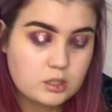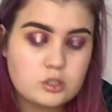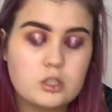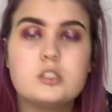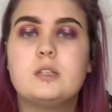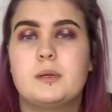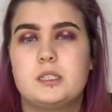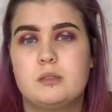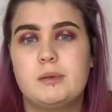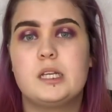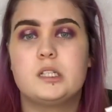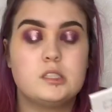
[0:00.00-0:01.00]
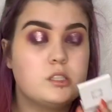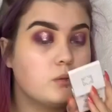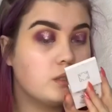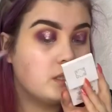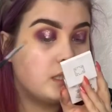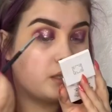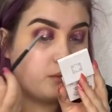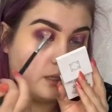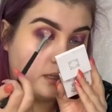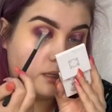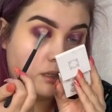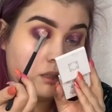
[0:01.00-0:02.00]
not too much of the pink because you do want to take
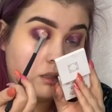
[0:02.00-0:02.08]
away.